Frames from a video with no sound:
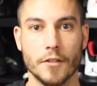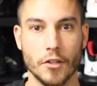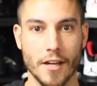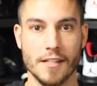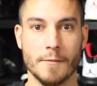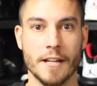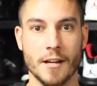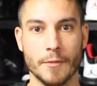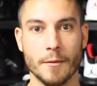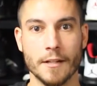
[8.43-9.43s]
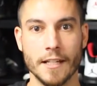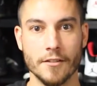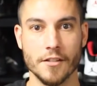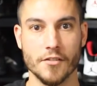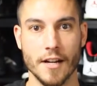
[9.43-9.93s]
You guys might not be able to
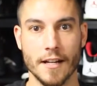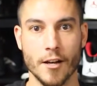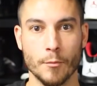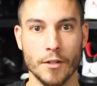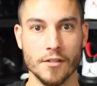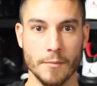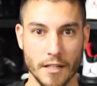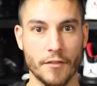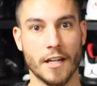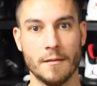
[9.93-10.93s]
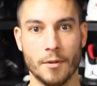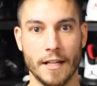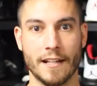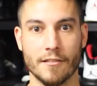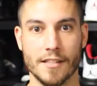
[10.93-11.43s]
hear this right now, but there's a big f***ing
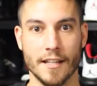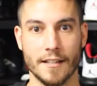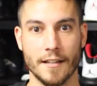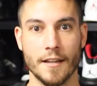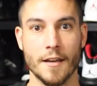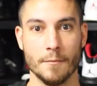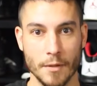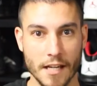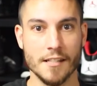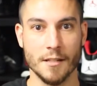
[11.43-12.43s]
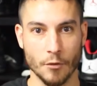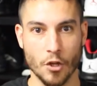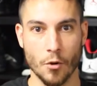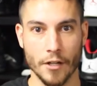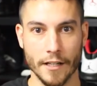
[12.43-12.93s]
plane outside because I'm
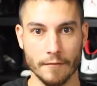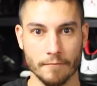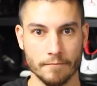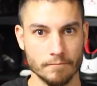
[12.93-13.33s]
recording.